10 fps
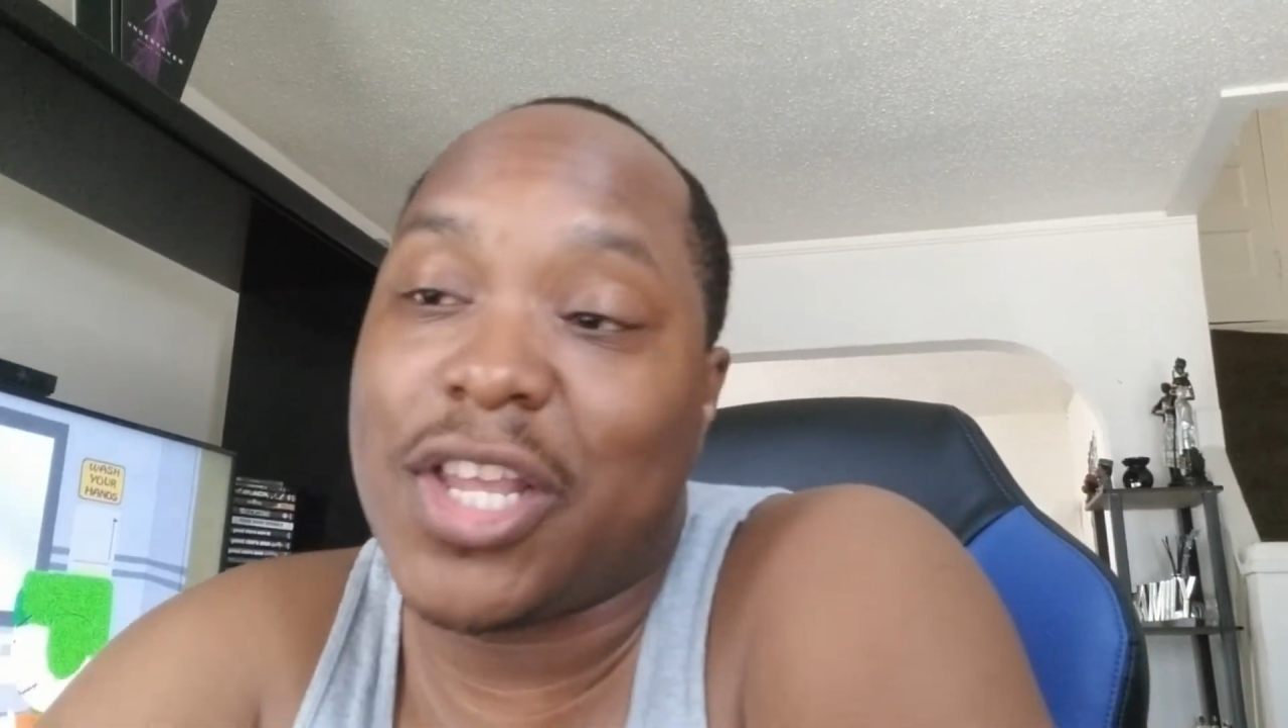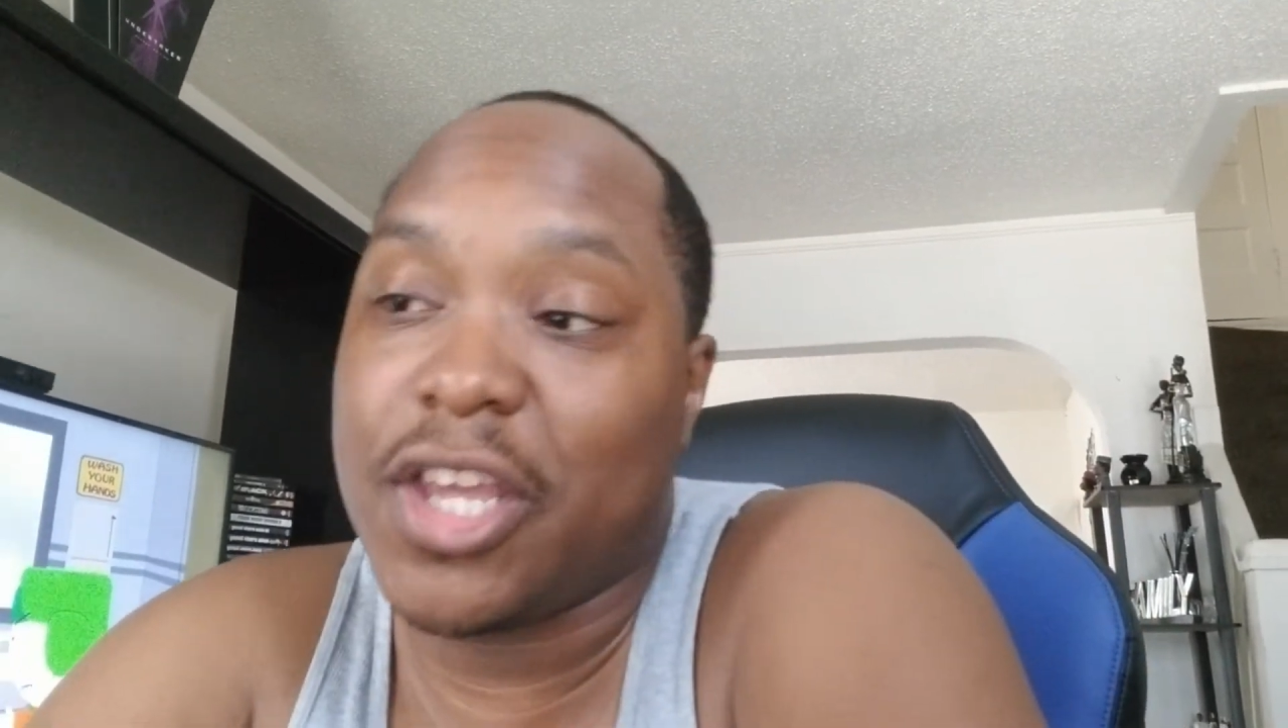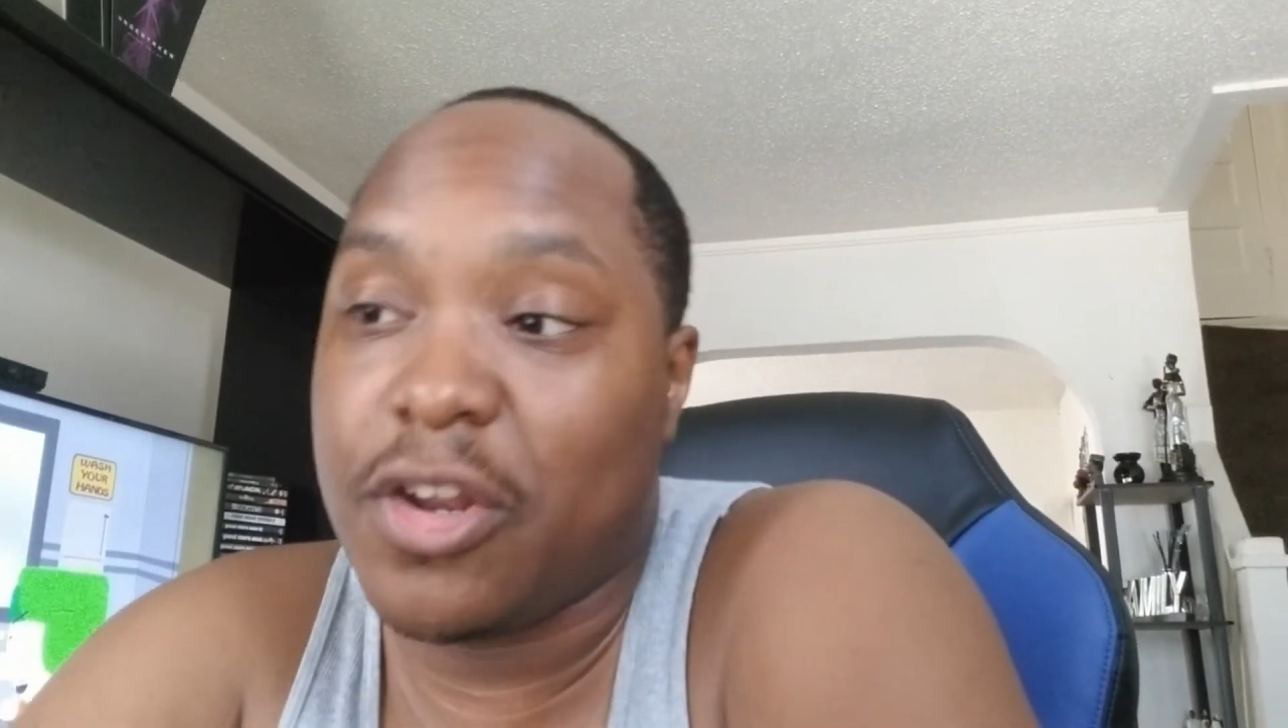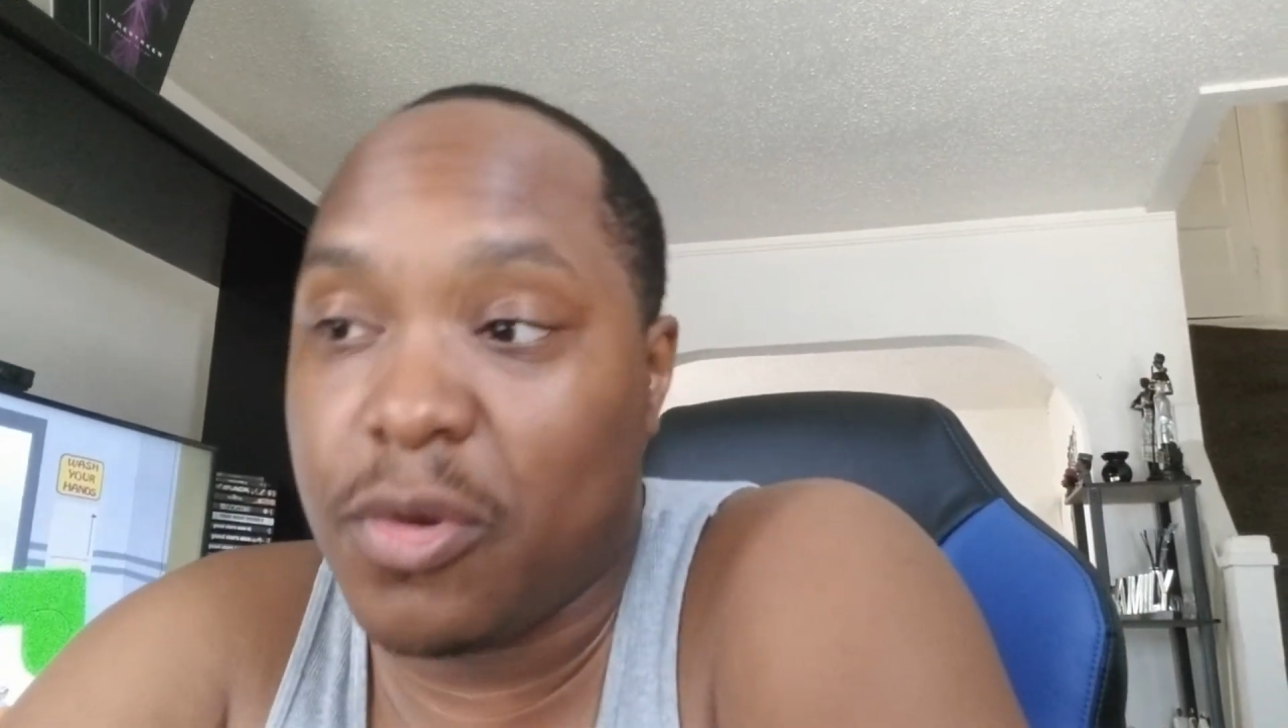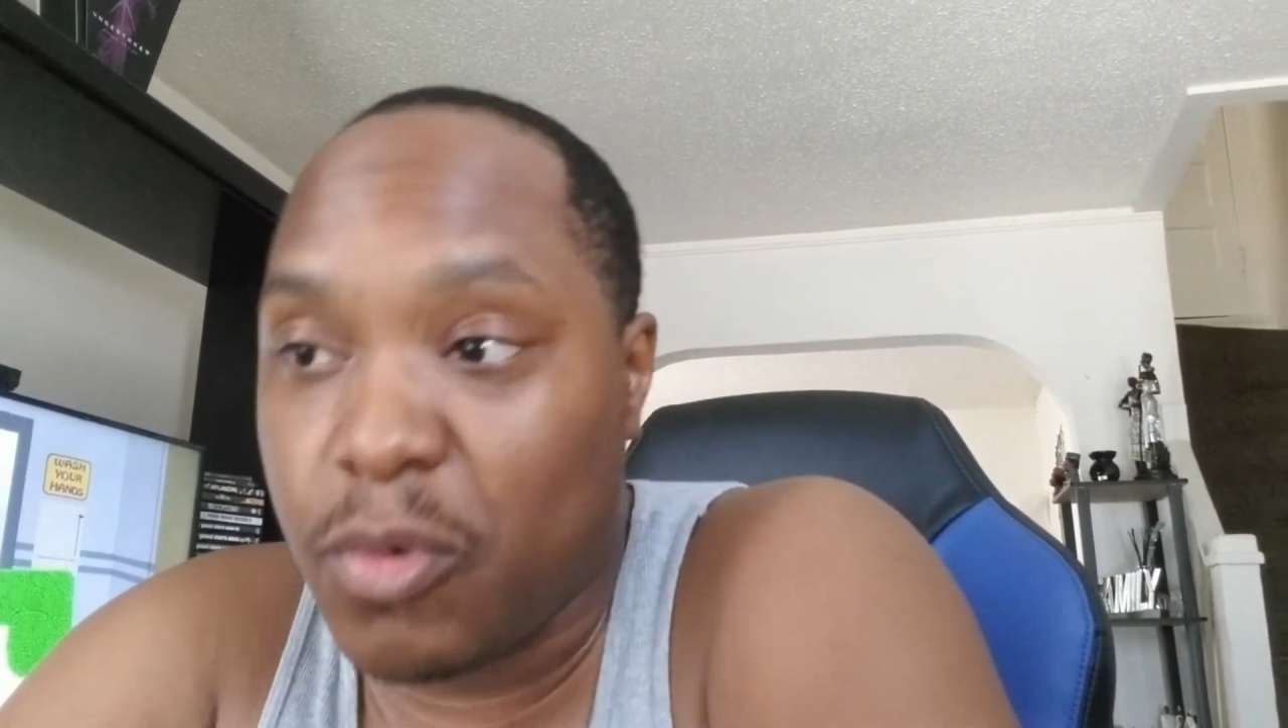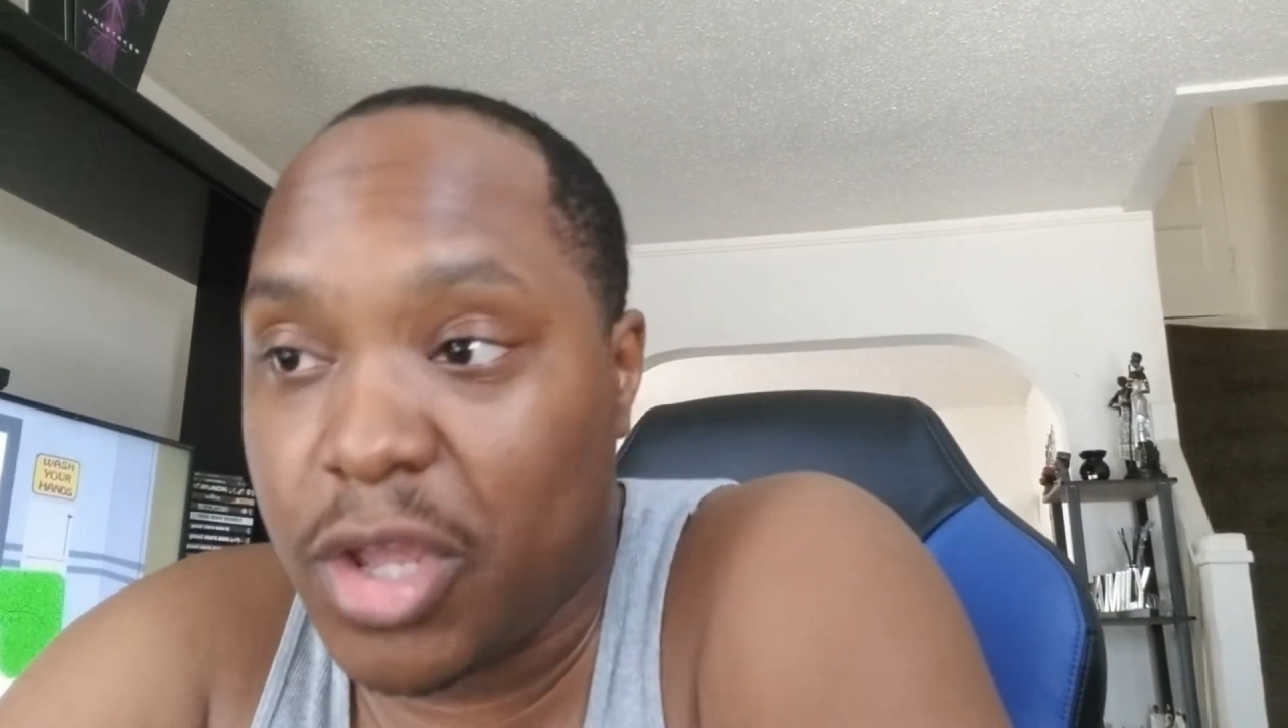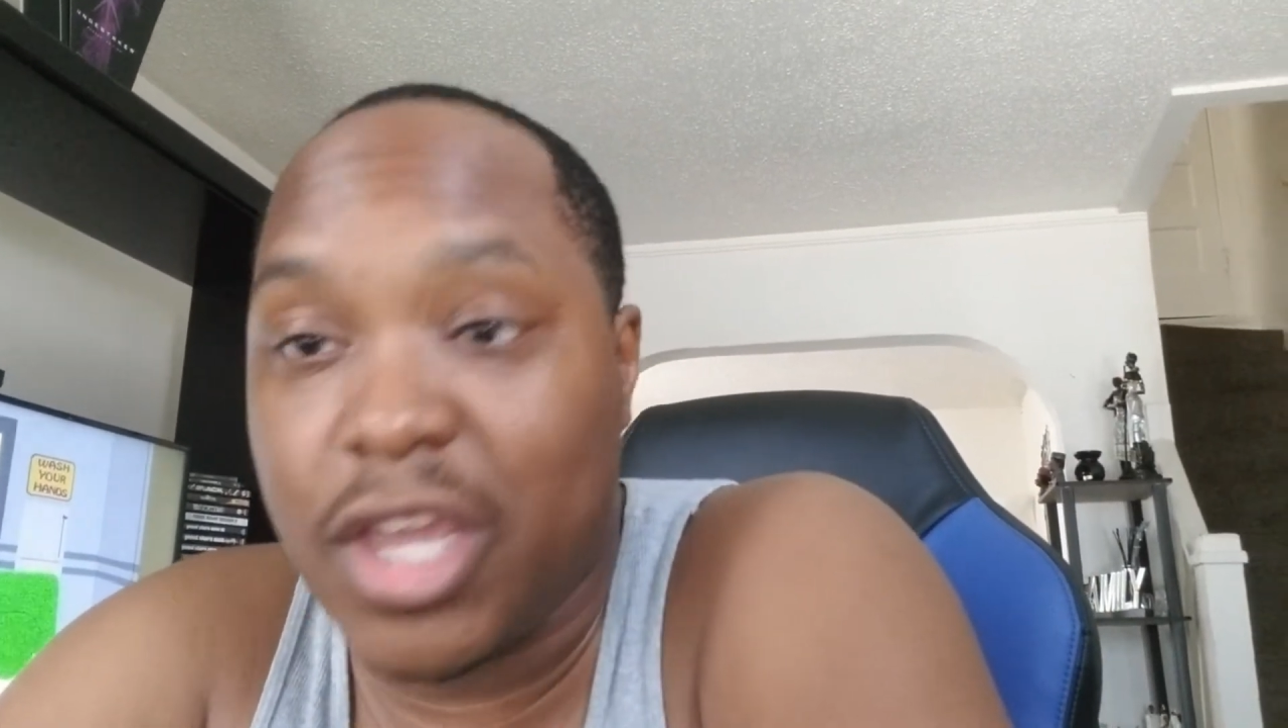to get in the ring.